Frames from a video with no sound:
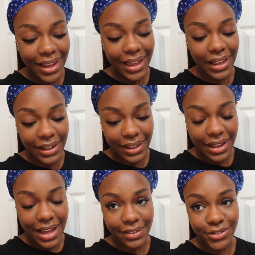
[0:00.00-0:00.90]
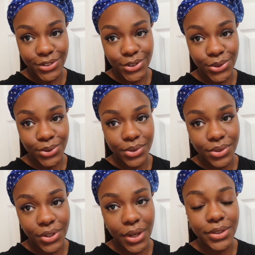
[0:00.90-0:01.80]
I have to
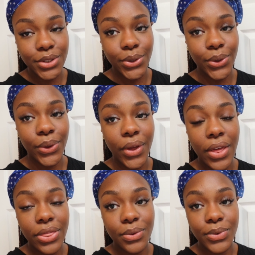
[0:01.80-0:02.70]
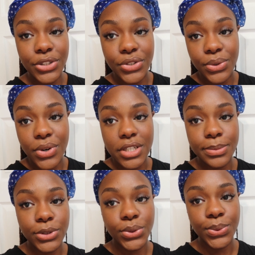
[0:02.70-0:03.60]
go to the regional
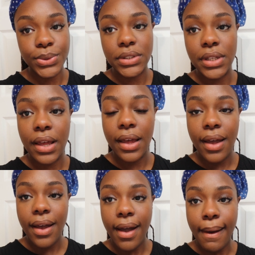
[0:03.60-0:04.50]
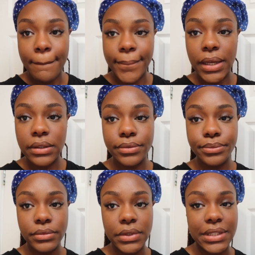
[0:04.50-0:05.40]
hospitals, um,
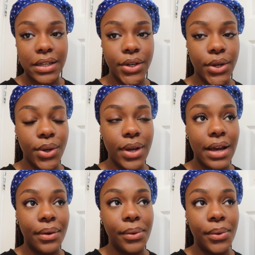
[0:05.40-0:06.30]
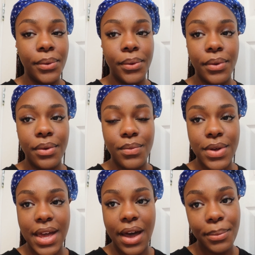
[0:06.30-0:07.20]
because I don't know how
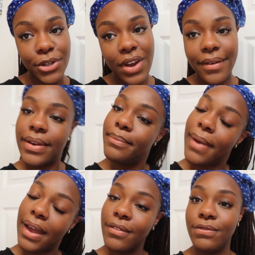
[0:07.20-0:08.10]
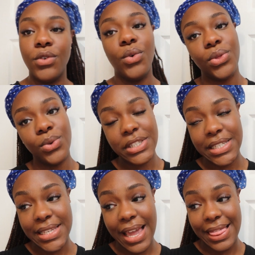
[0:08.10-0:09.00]
whether I'll be traveling back and forth or
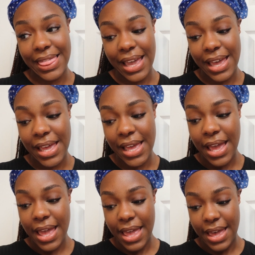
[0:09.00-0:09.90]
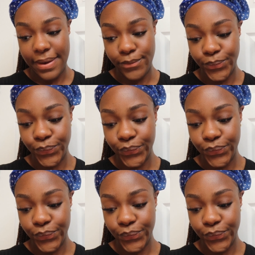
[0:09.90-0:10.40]
just staying there. Um,